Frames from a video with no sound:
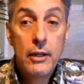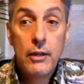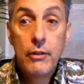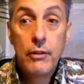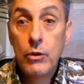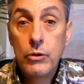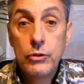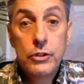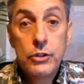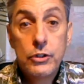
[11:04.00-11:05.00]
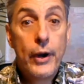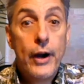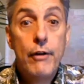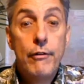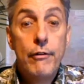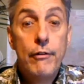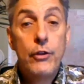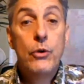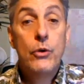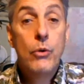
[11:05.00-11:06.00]
those rare
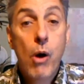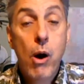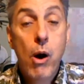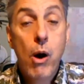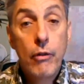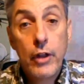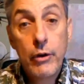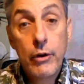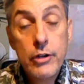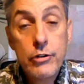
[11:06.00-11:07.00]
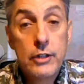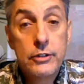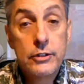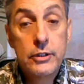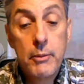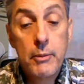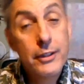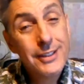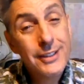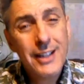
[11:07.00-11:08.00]
few that are interested. I mean,
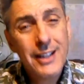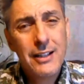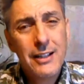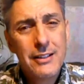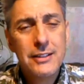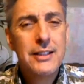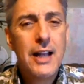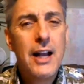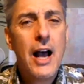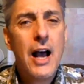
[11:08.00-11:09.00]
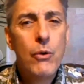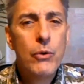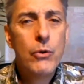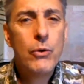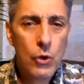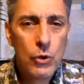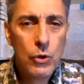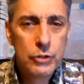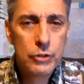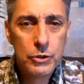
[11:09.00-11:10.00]
isn't that how we're told
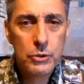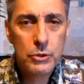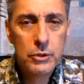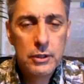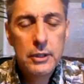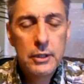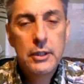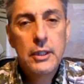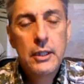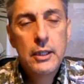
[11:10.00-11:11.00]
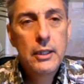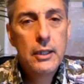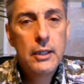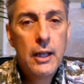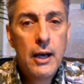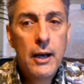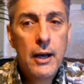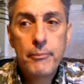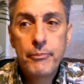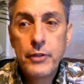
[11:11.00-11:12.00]
to,
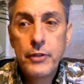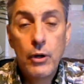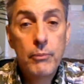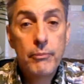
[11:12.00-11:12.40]
you know,